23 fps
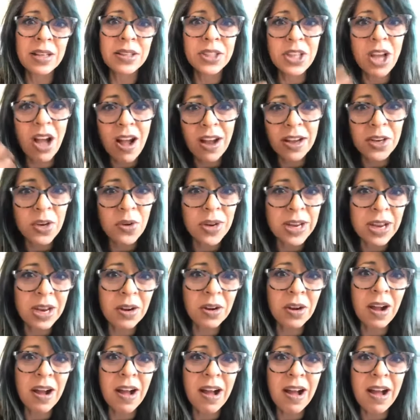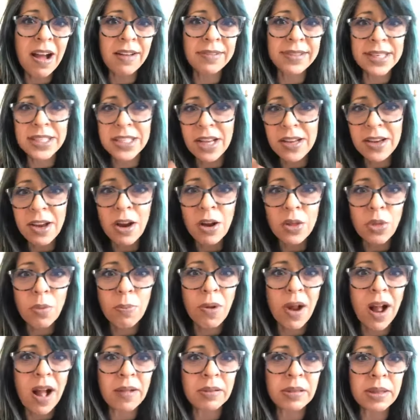talk your ear off, they tell you all their
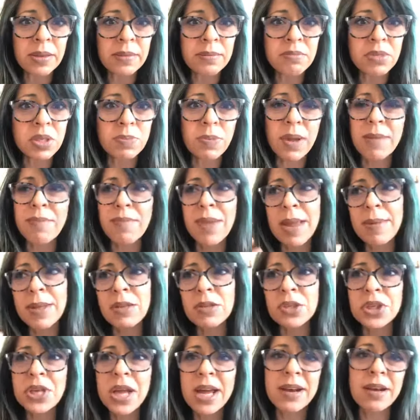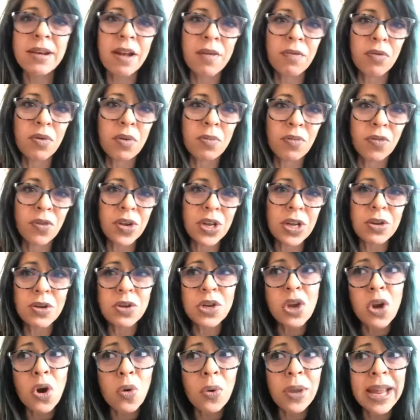problems, but maybe there's not enough room for you,
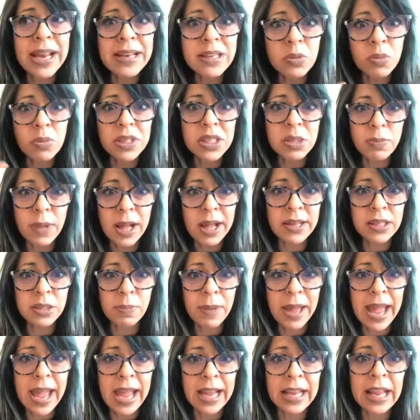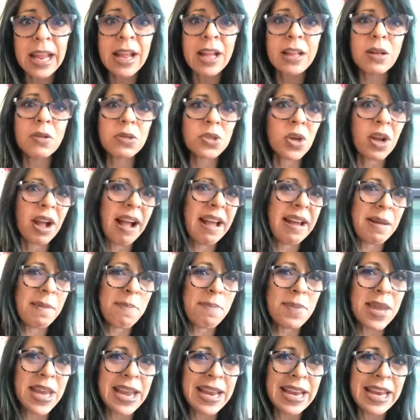you don't get to respond back. Those are kind of
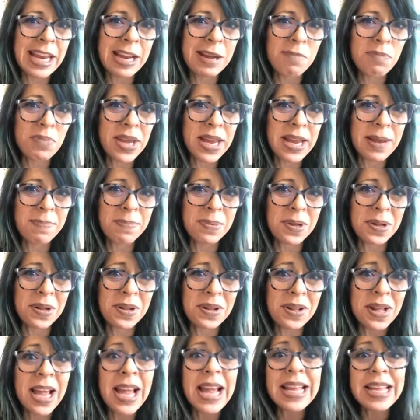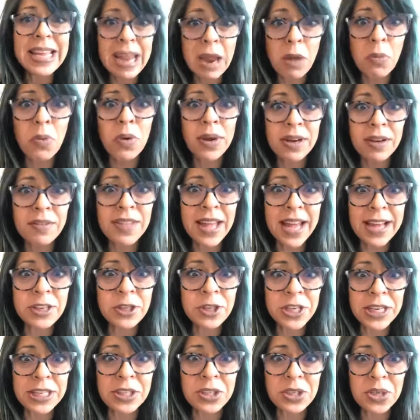medium people. Get rid of that
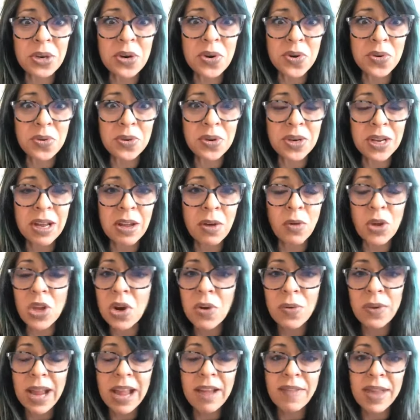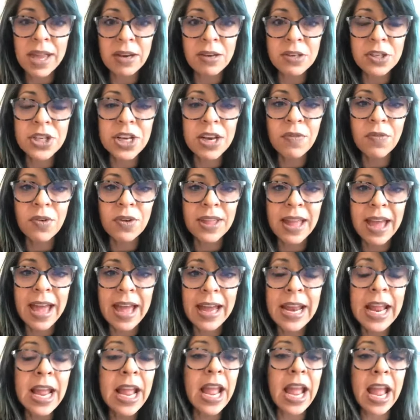shit too. You don't have energy for
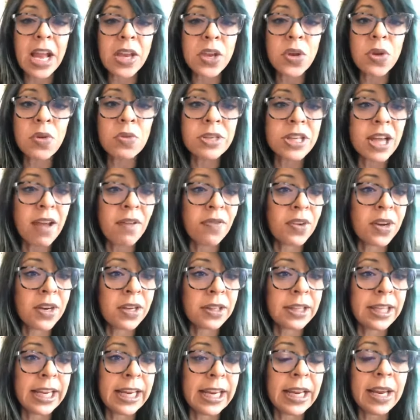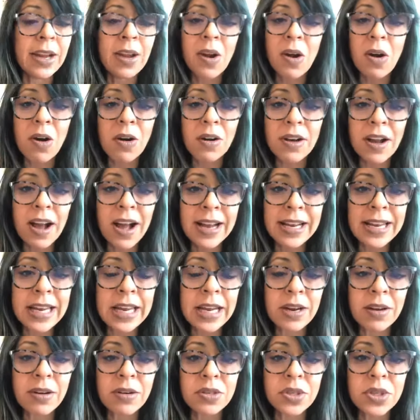that, and you definitely are not
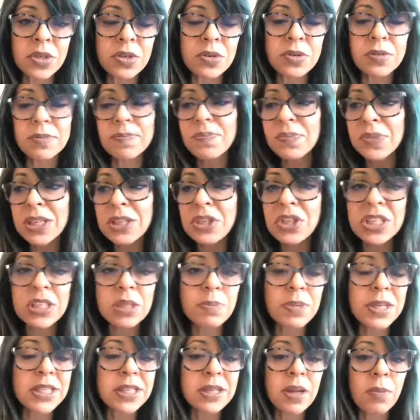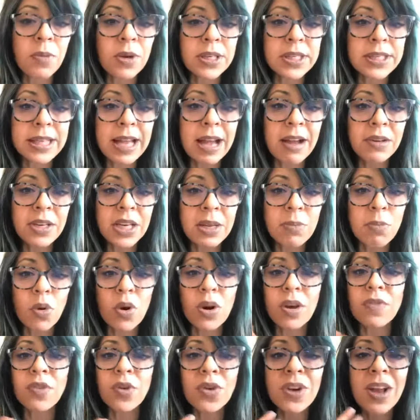here to just be someone's sounding
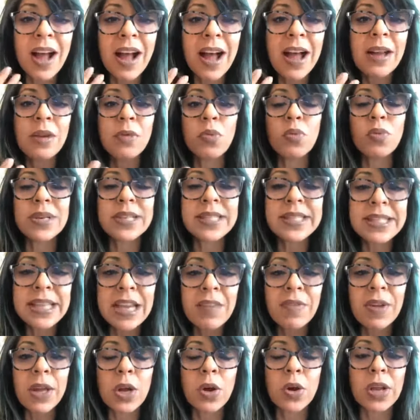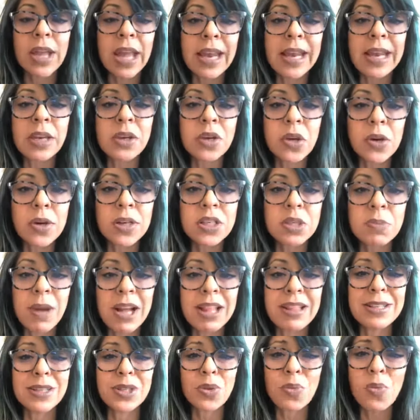board if you're not receiving or getting nourished
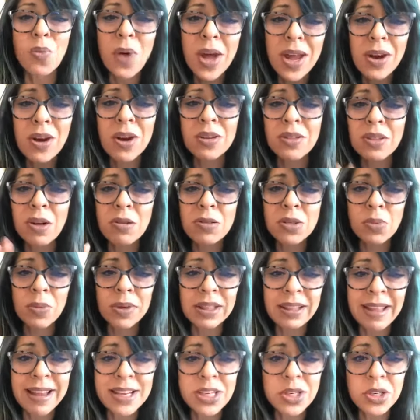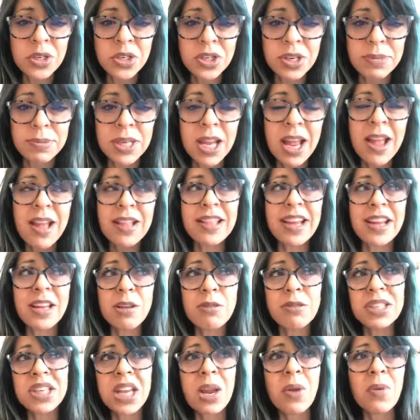by this. So what are those relationships that
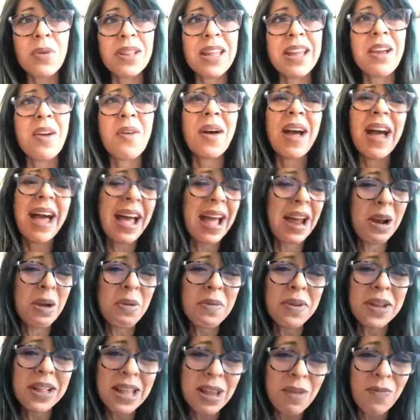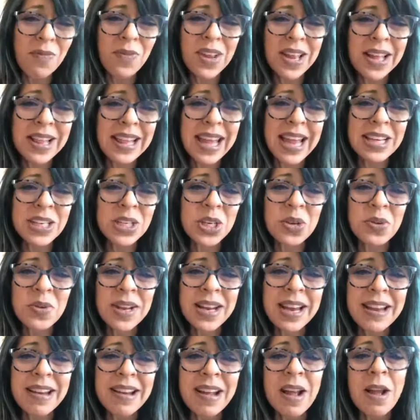you secretly go, I don't really feel like doing
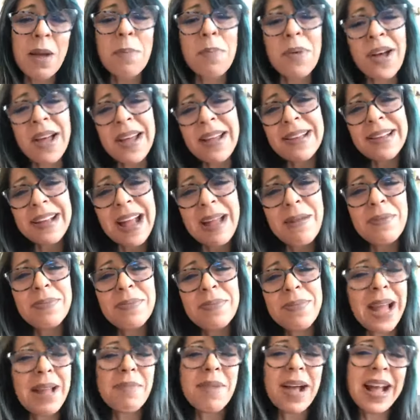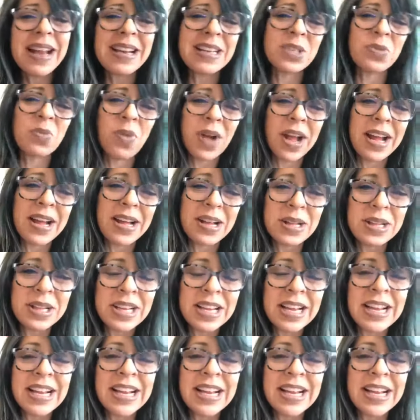it, but I might as well?